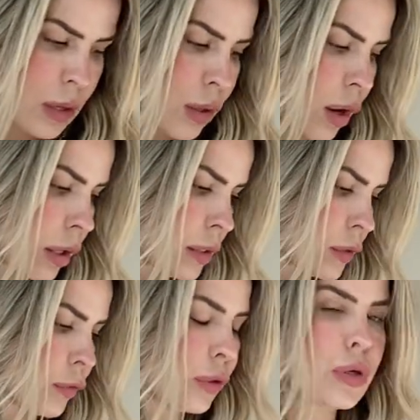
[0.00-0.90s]
cards
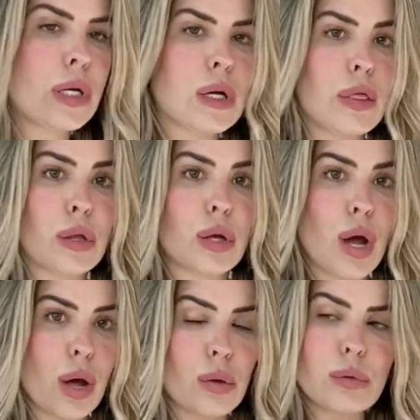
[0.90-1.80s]
for learning on the
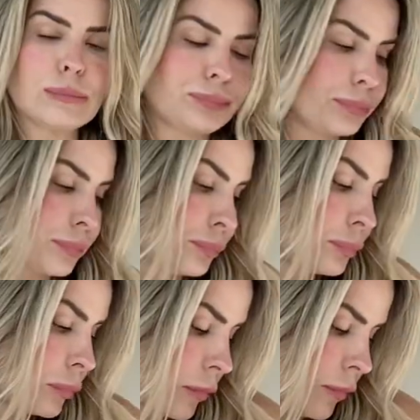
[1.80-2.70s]
go.
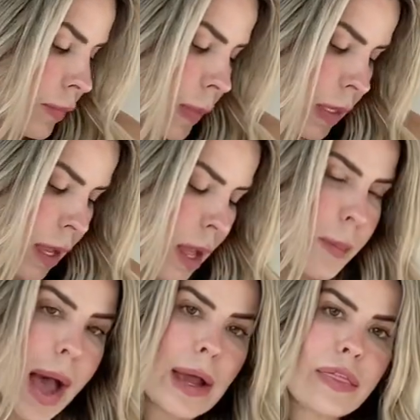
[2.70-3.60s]

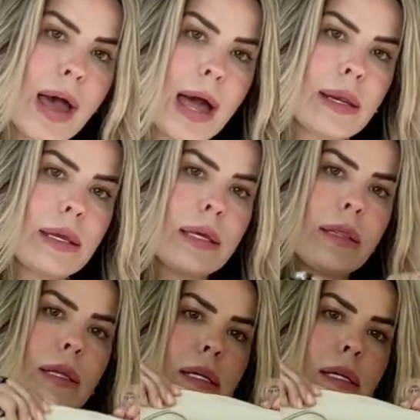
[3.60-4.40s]
Pack that in